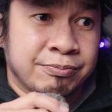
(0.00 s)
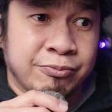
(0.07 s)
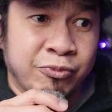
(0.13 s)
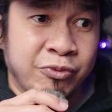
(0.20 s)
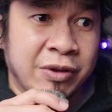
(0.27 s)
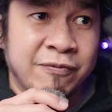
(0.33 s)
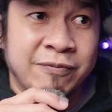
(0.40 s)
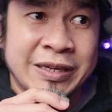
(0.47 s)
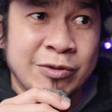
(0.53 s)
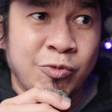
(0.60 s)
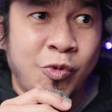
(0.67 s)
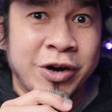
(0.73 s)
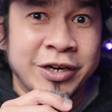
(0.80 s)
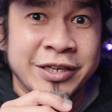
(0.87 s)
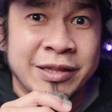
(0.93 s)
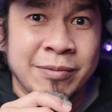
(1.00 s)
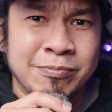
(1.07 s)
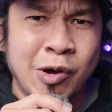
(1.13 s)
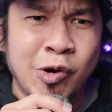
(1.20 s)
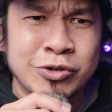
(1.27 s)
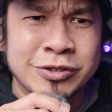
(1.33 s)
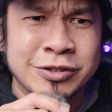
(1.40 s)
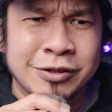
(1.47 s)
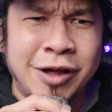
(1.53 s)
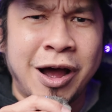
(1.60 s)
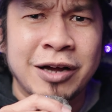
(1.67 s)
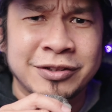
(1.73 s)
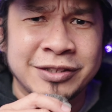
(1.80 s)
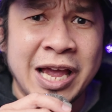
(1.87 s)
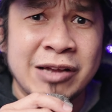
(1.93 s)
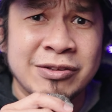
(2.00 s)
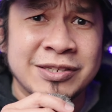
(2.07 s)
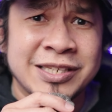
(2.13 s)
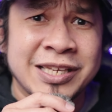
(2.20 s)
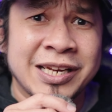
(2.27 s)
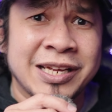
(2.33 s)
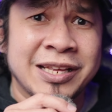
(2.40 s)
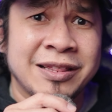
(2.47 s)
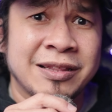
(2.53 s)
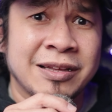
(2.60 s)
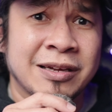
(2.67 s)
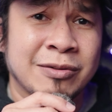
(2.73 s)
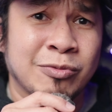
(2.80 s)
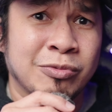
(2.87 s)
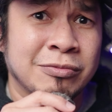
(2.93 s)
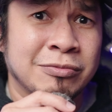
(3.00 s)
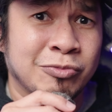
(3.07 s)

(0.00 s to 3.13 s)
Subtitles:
awarded the most locked down city in the